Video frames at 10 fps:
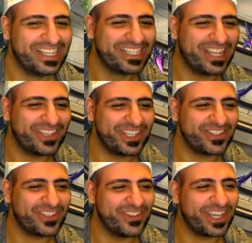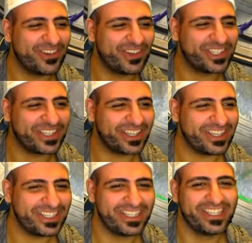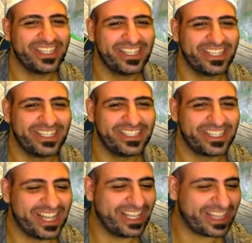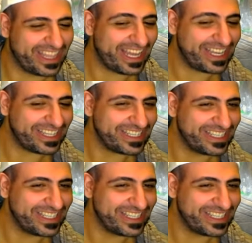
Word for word: Sometimes we do get a one shot, just like that.